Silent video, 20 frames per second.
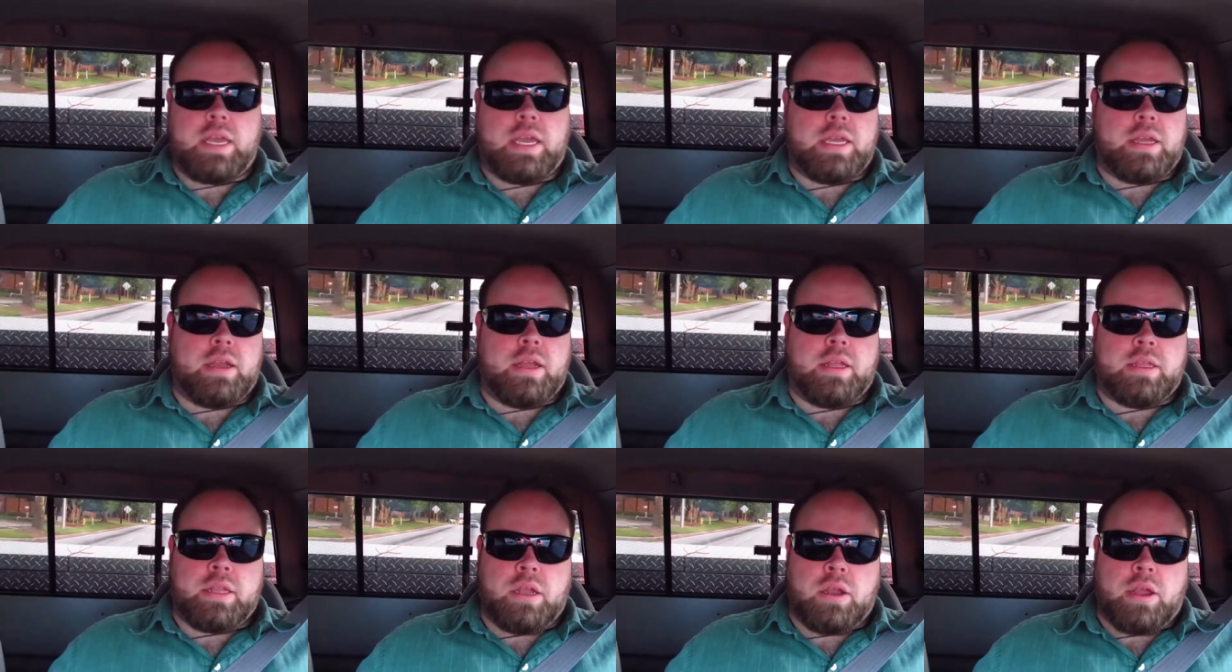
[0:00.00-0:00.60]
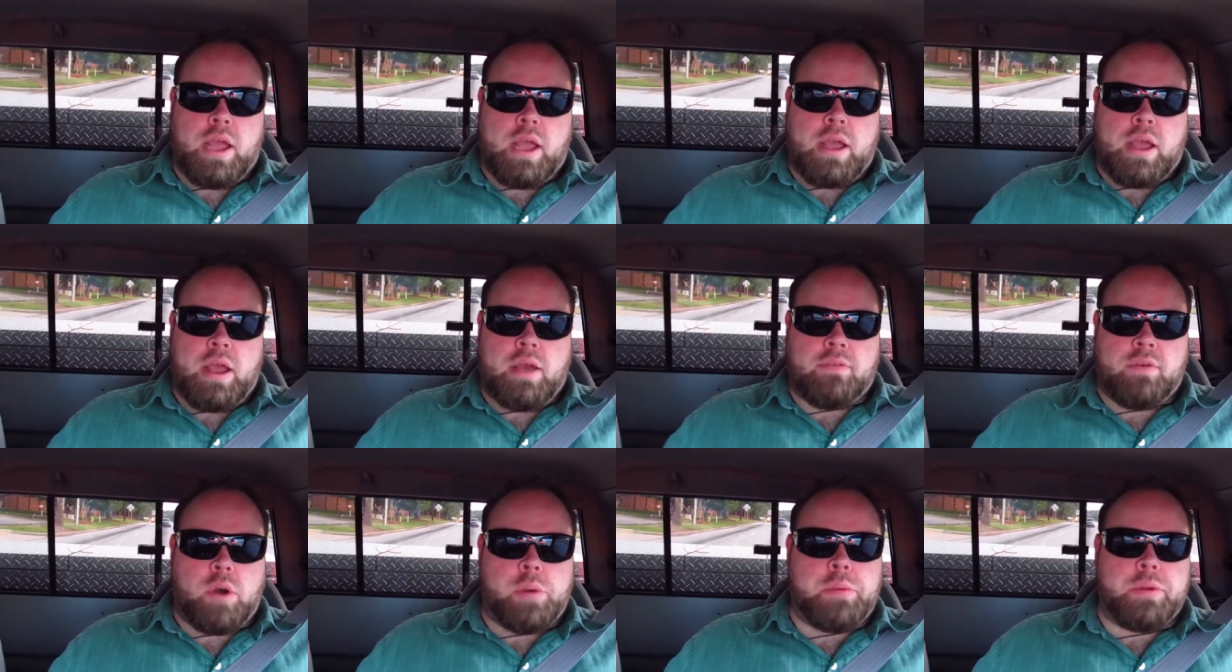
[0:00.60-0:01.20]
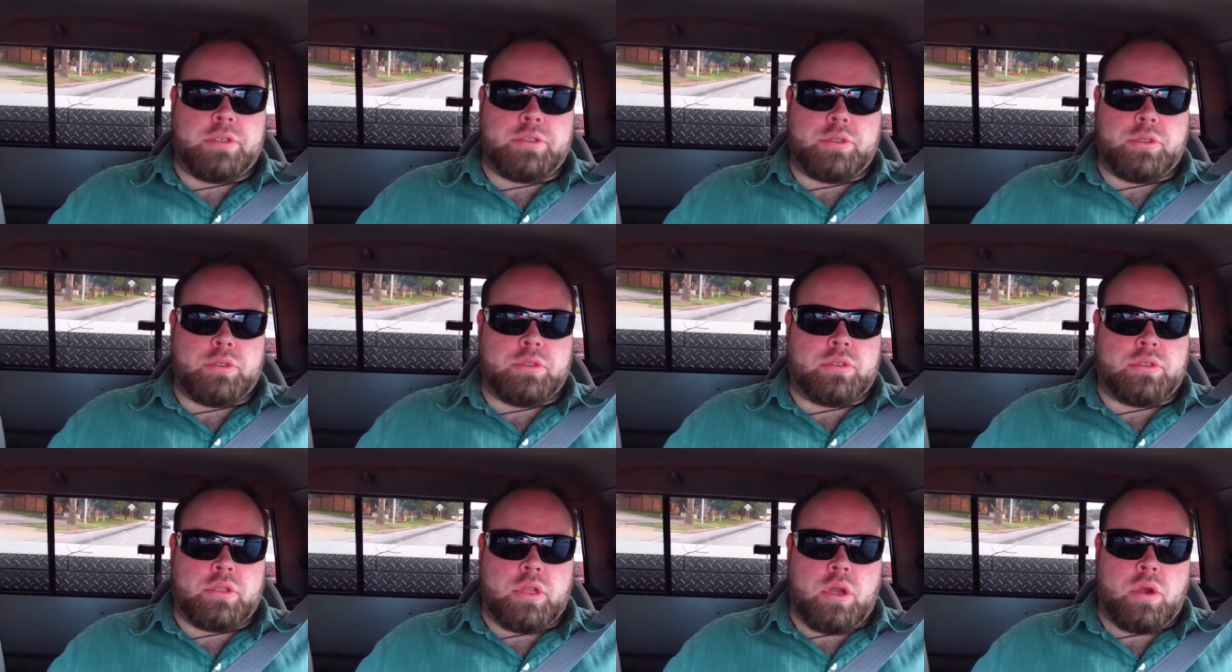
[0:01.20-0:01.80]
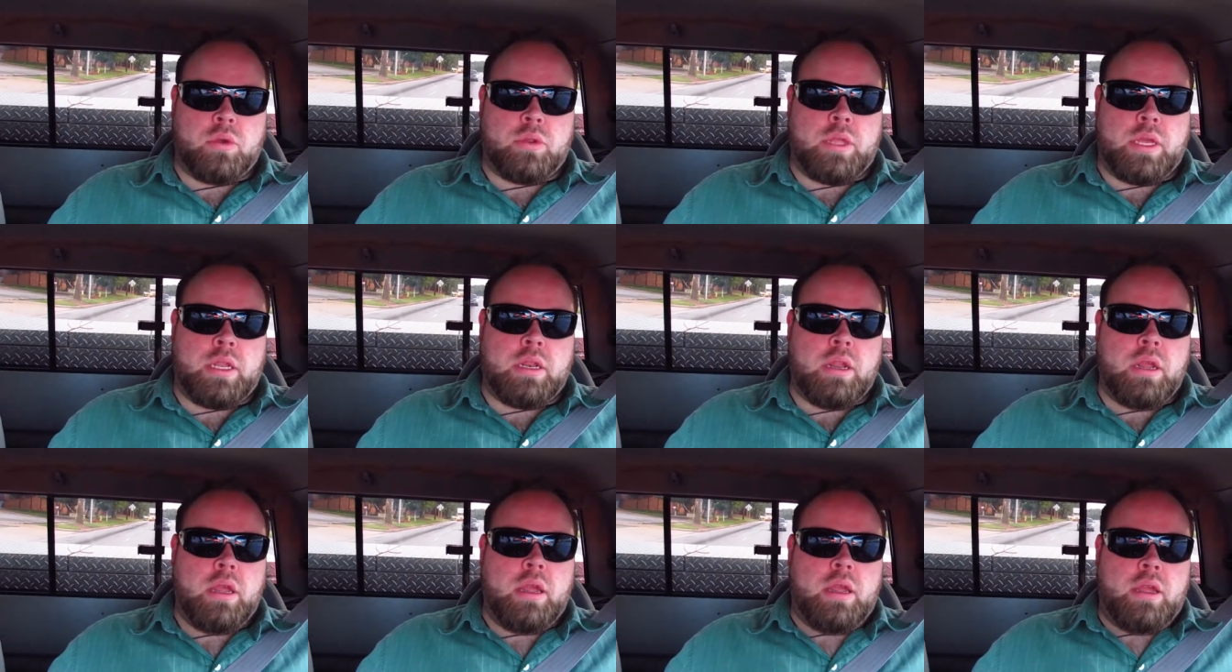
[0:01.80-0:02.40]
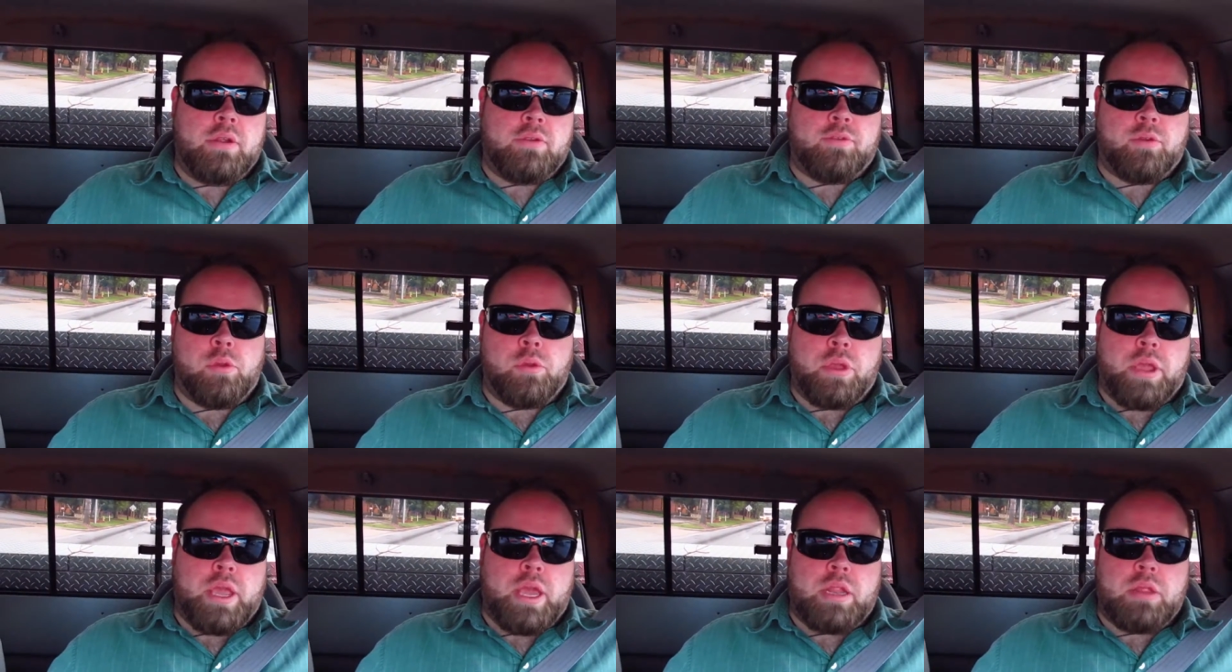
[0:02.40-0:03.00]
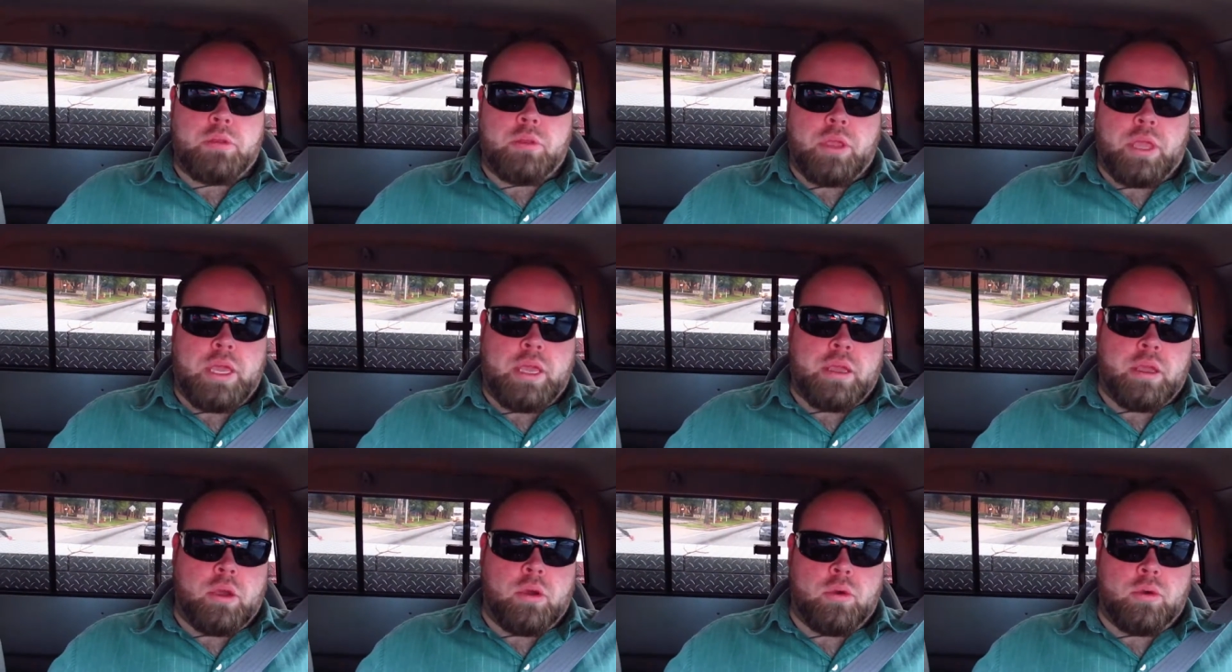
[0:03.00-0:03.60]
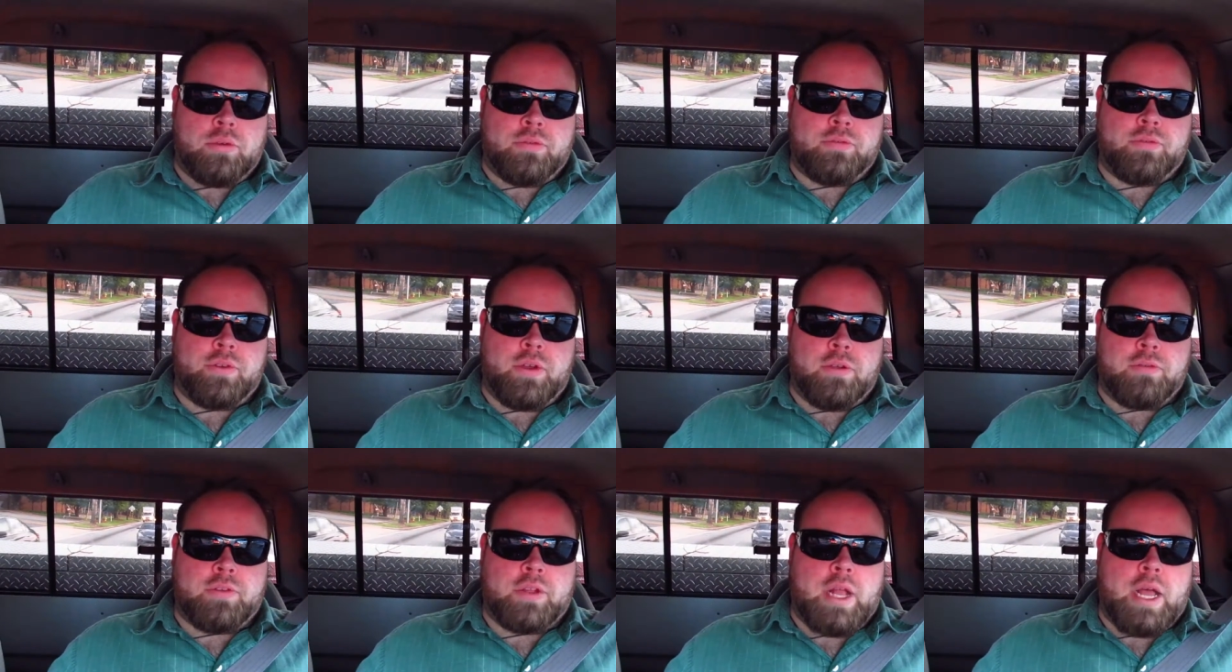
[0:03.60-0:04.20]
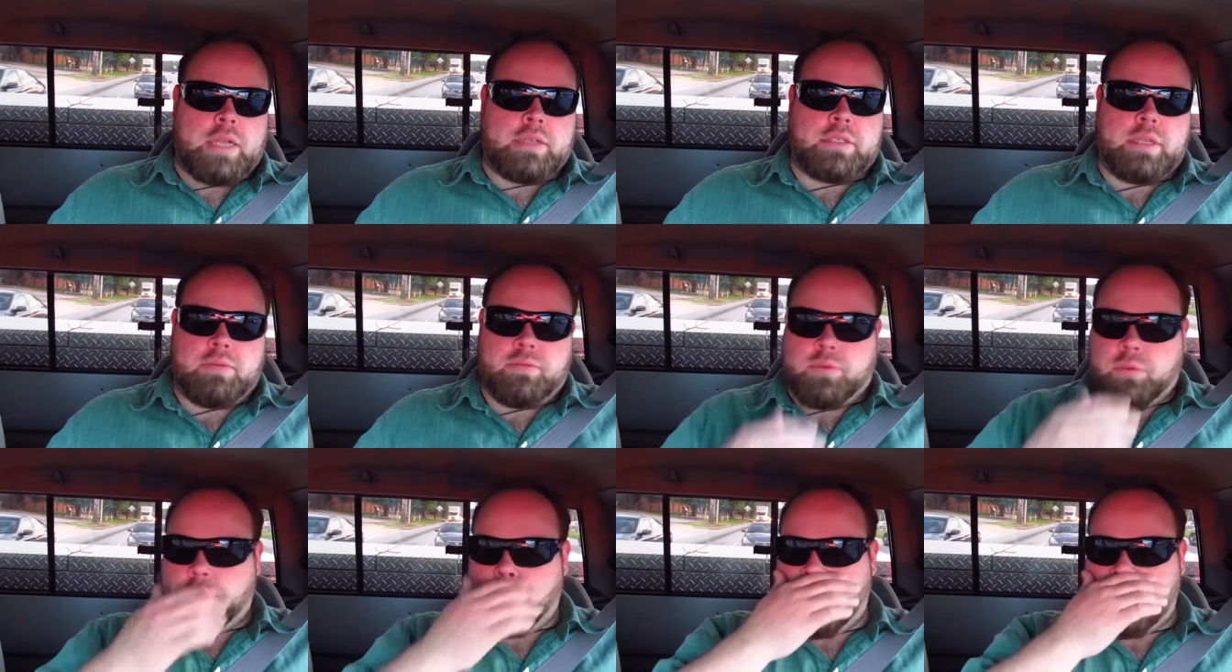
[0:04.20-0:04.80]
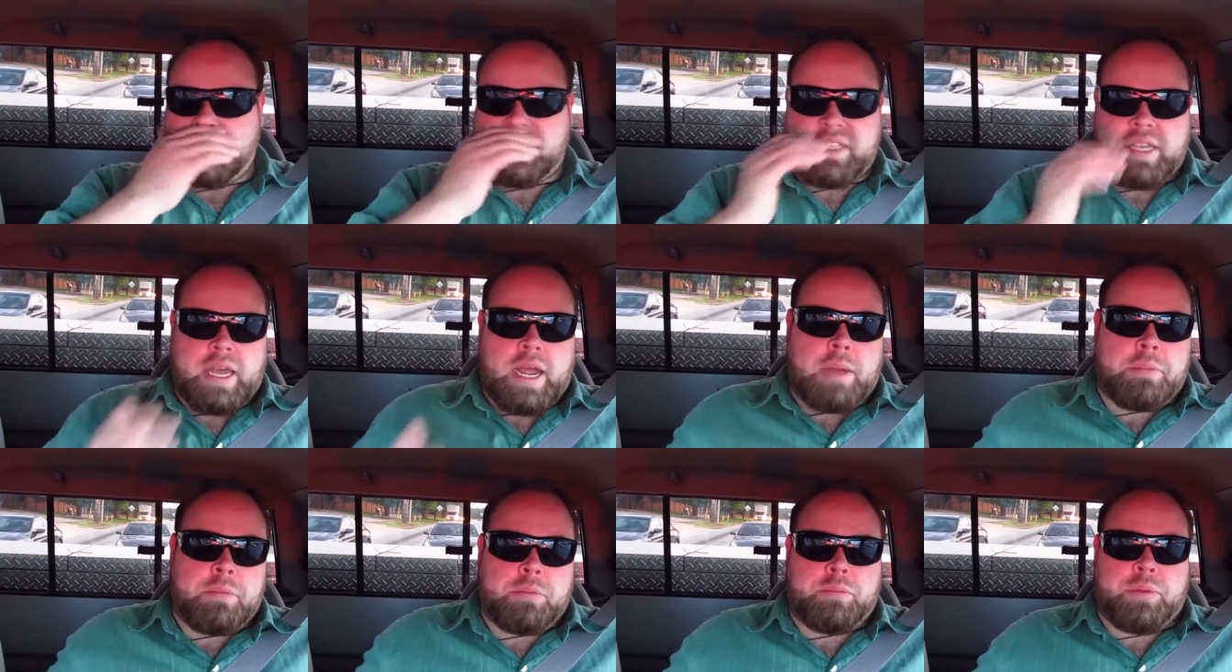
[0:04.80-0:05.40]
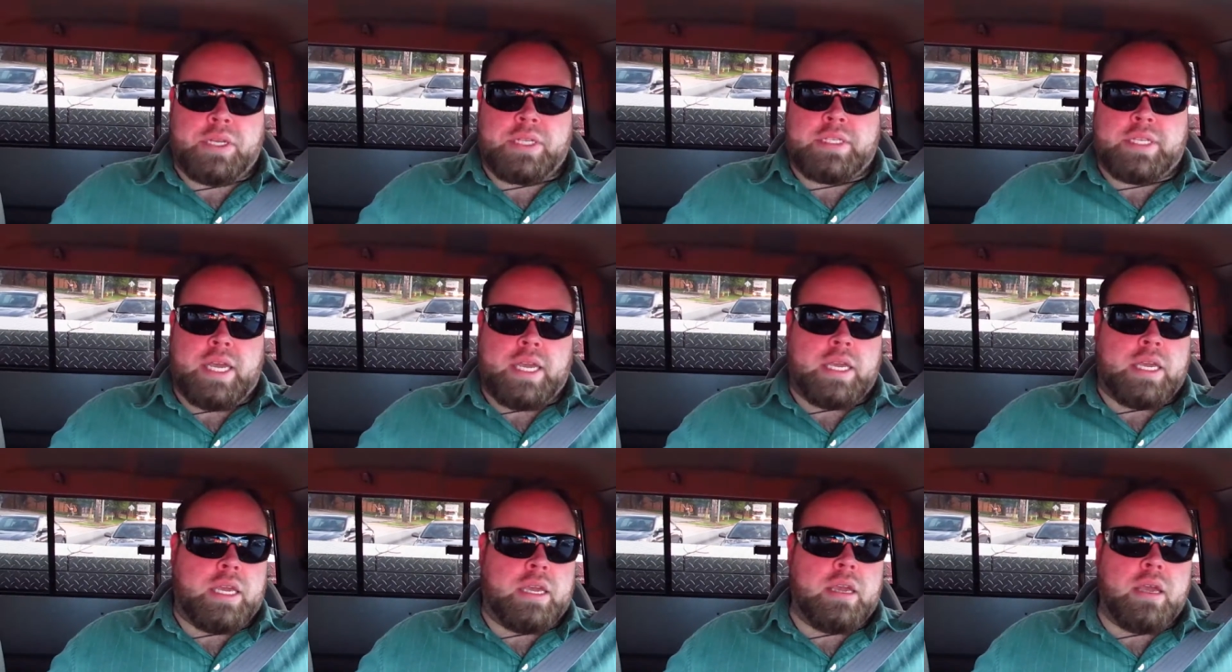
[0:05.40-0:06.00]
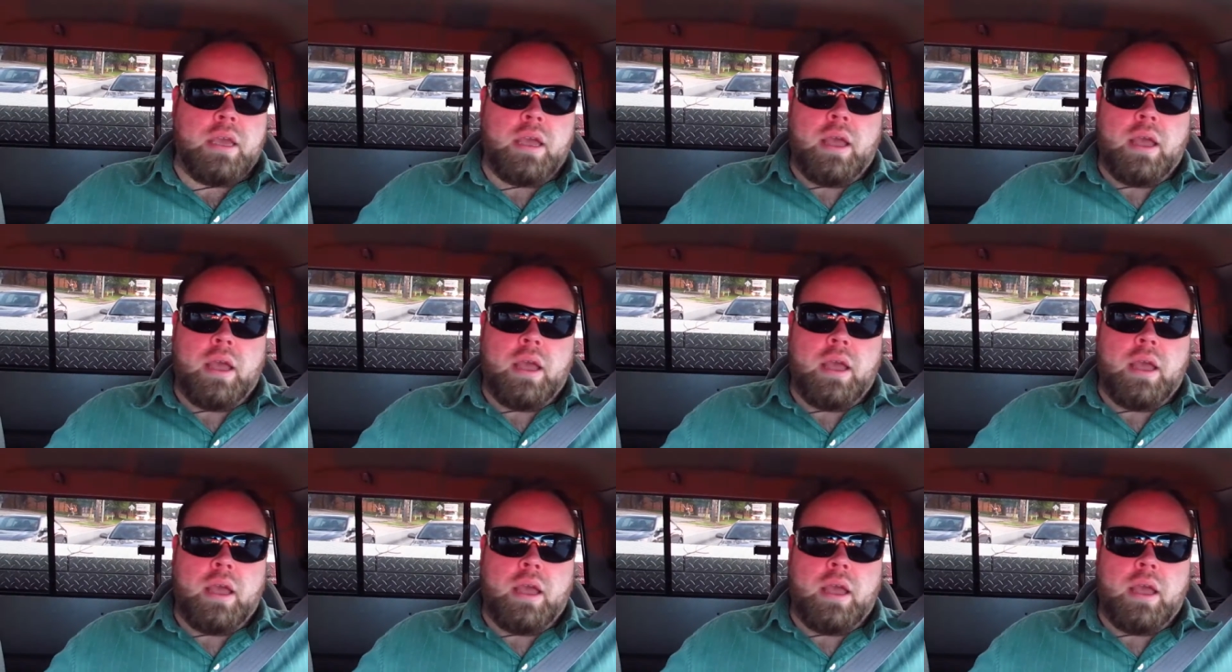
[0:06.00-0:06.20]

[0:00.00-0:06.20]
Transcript: I, I have all my students know that from the kind of the get go of, of class time for me is that I'm a big techie.